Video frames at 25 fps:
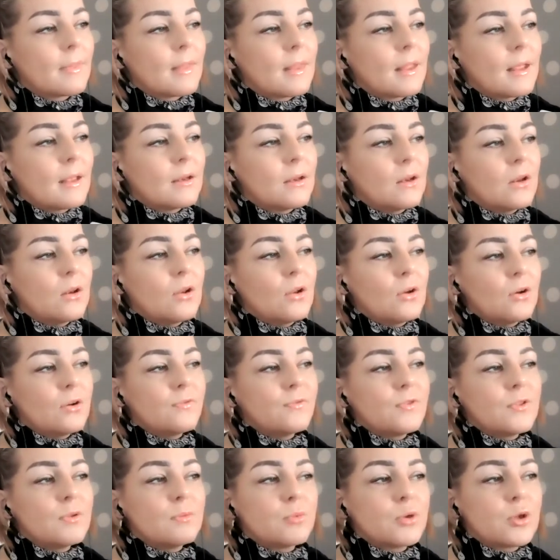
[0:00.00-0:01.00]
and a lot
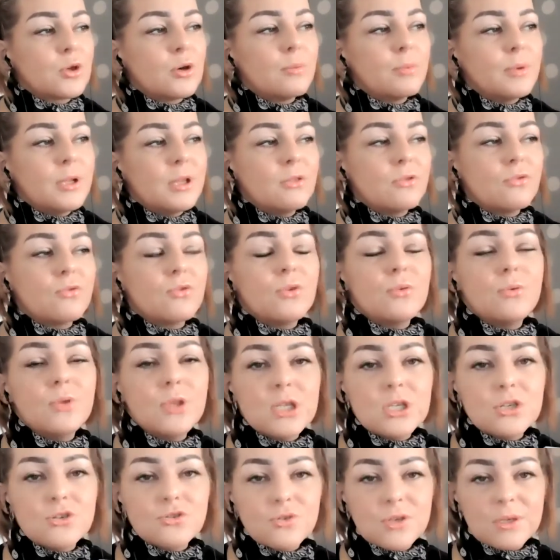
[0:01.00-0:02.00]
of them coming through in
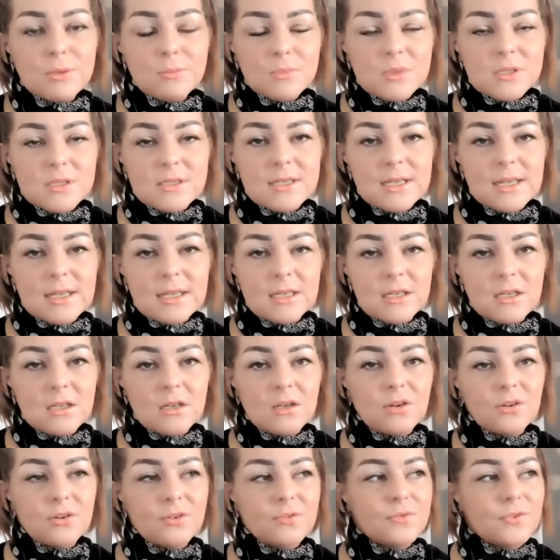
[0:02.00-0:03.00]
the dream state. A
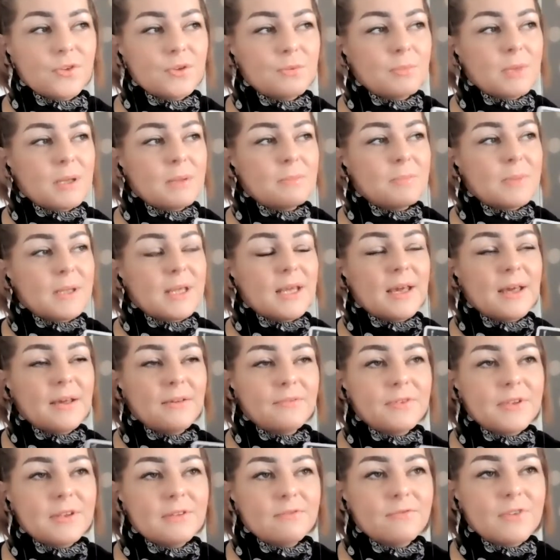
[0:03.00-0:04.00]
lot of you might be
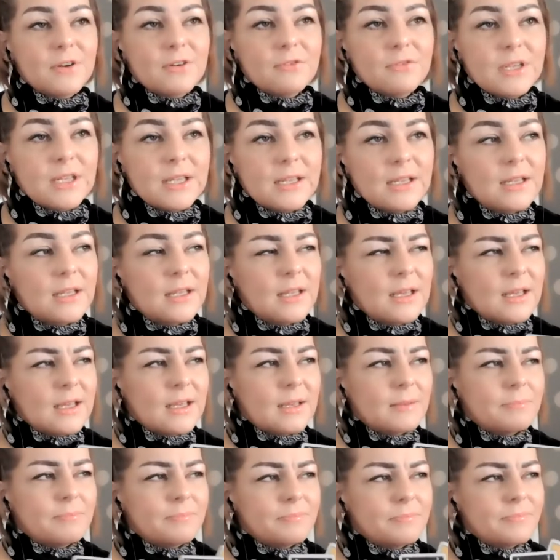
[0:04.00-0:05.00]
having very
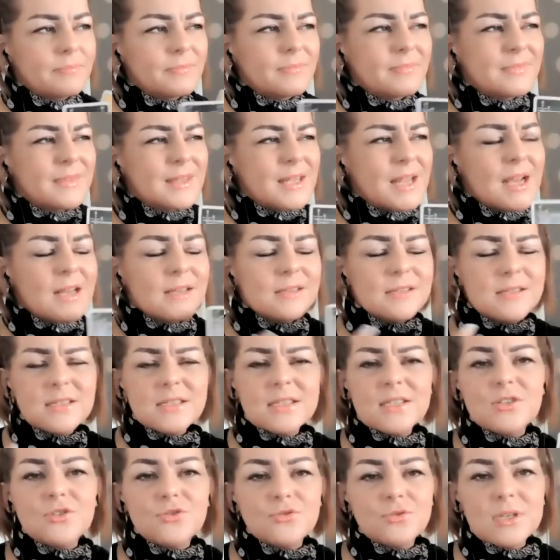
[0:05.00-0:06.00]

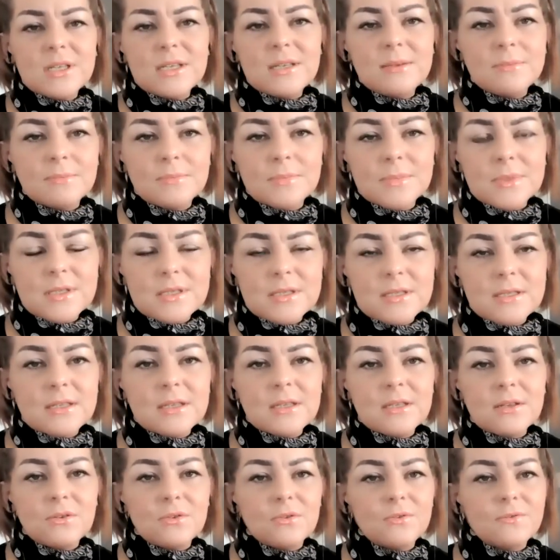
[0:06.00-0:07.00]
nasty dreams,
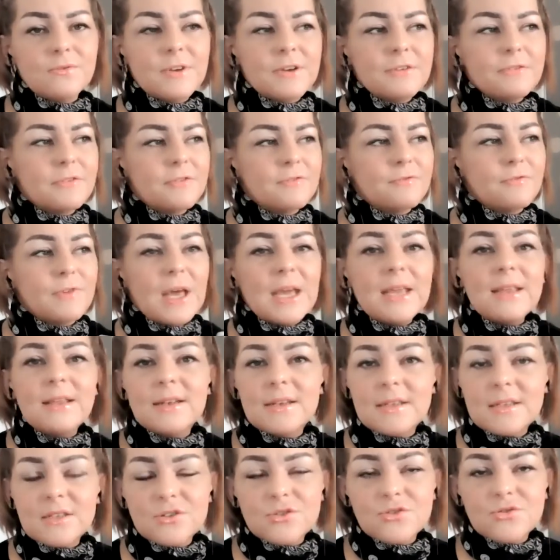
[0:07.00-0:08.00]
very
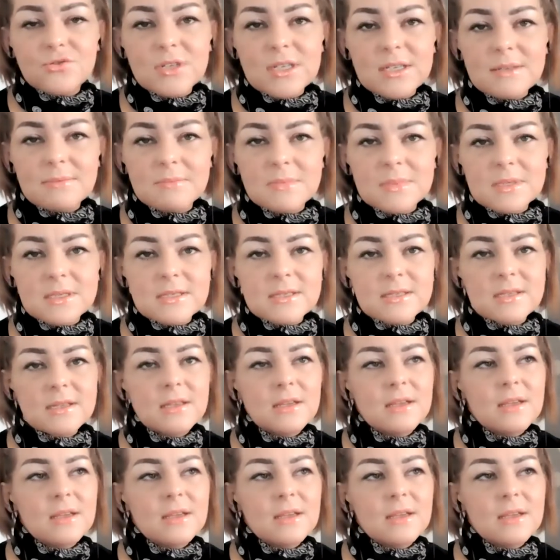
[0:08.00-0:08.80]
violent dreams,